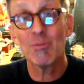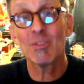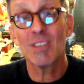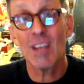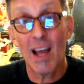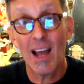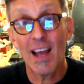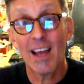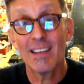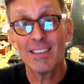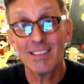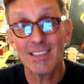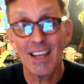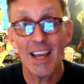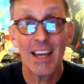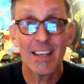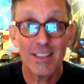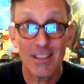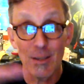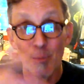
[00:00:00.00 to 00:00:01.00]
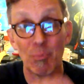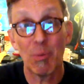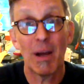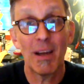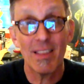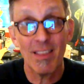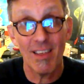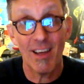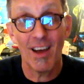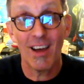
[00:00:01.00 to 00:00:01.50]
size as the
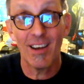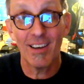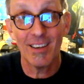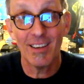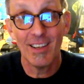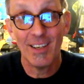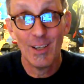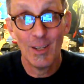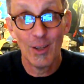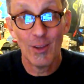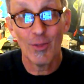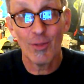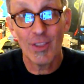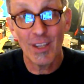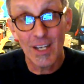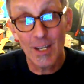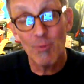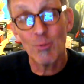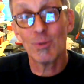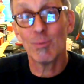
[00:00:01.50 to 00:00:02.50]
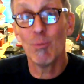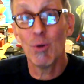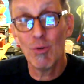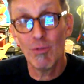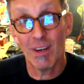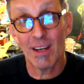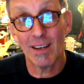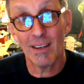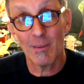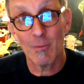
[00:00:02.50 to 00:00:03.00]
python that he was
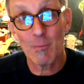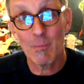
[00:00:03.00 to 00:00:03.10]
moving.